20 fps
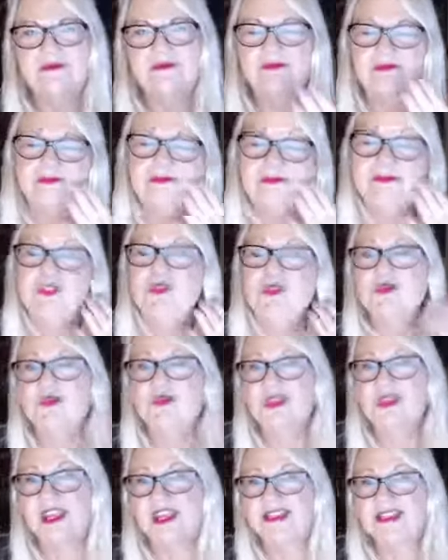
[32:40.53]
new
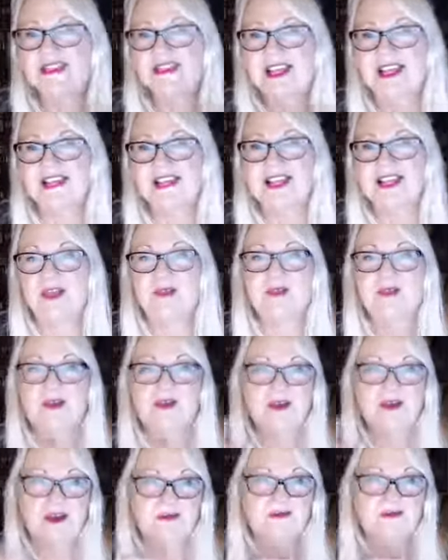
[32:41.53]
dating sites out
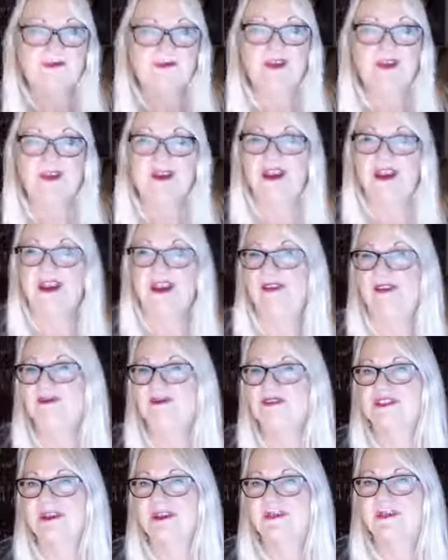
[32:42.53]
there. I'm going to have
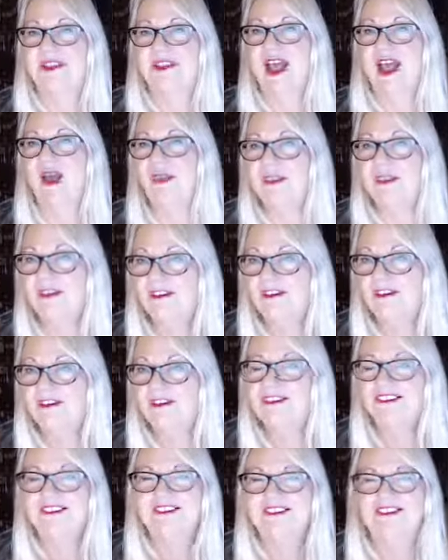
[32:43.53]
something out there
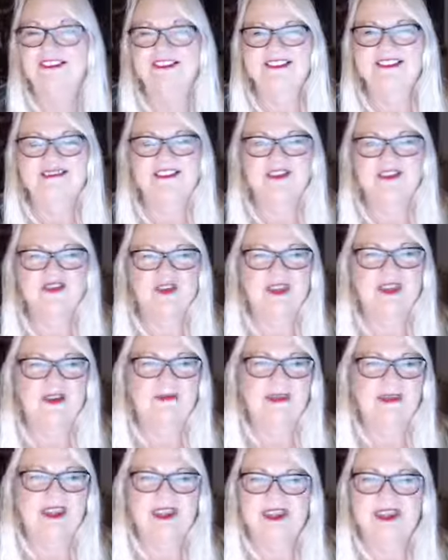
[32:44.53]
that's going to
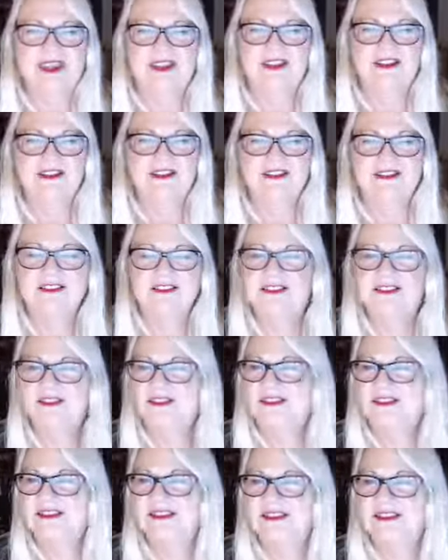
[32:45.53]
be
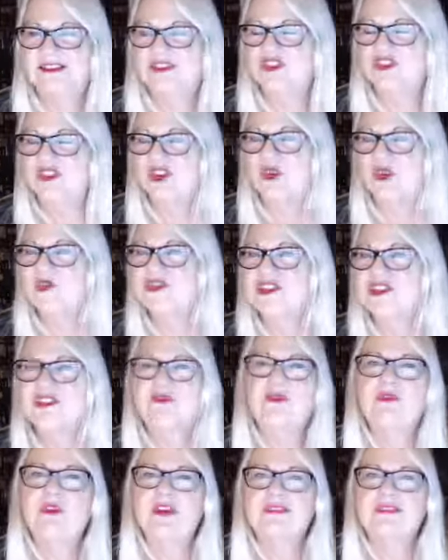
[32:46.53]
so
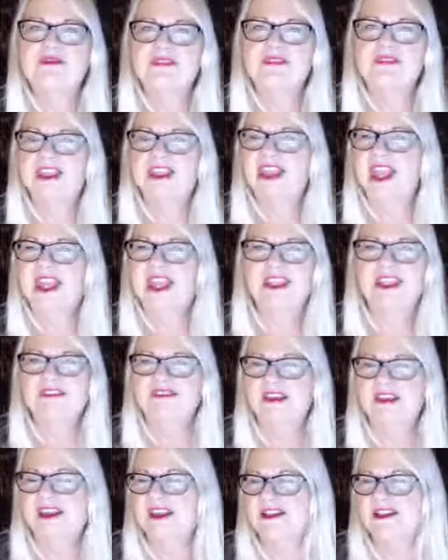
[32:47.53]
different than
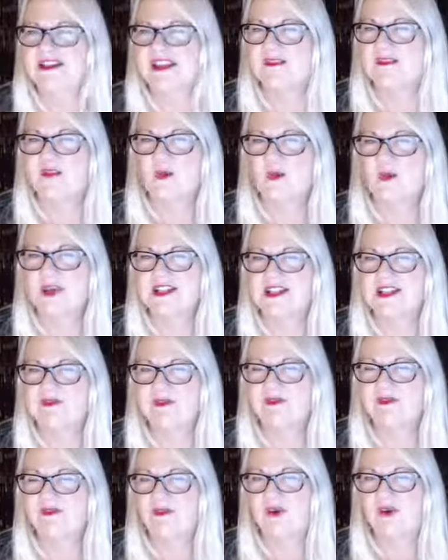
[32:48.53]
anything that ever was
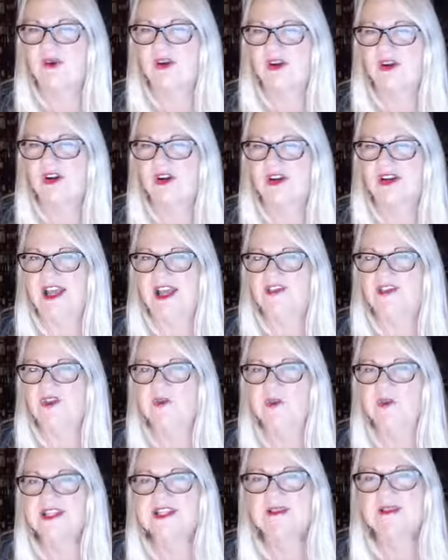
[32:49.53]
before. And the
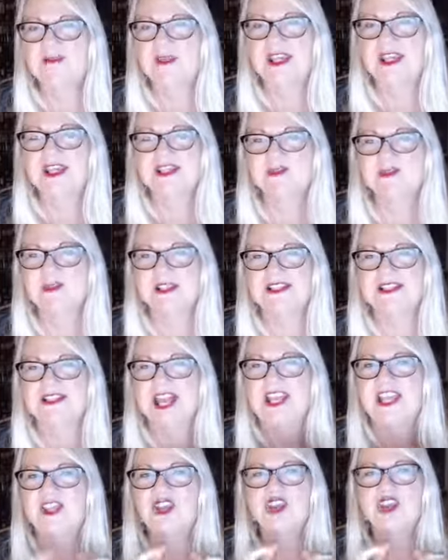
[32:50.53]
reason being is because
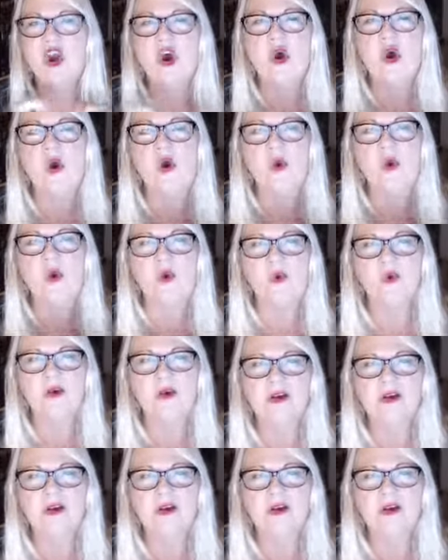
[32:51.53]
I know